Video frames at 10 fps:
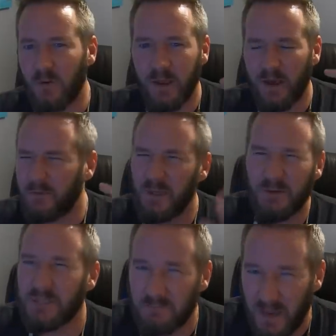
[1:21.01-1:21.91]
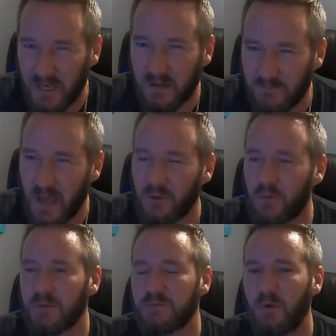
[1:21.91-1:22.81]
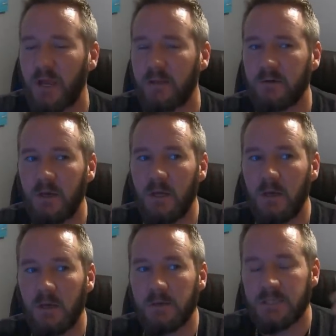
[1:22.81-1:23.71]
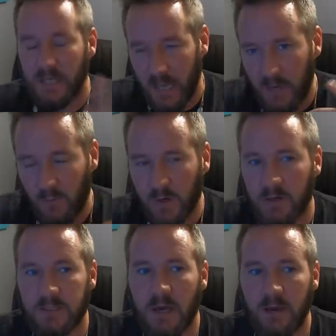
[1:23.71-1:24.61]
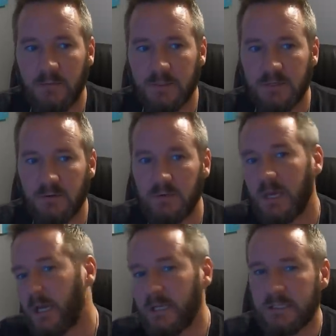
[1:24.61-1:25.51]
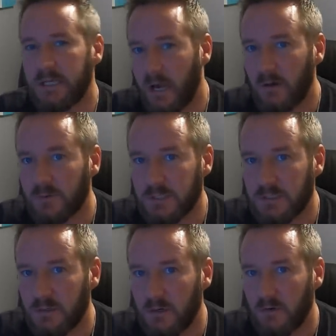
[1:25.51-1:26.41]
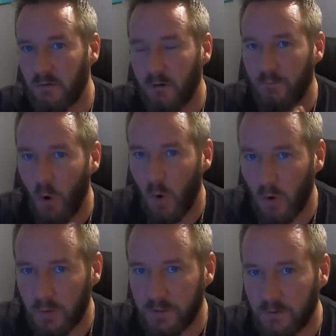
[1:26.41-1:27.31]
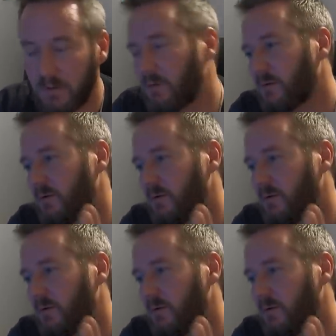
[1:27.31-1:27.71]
Do I have to use the manufacturer's brand? Today, we're going to dive into the ins and outs of oil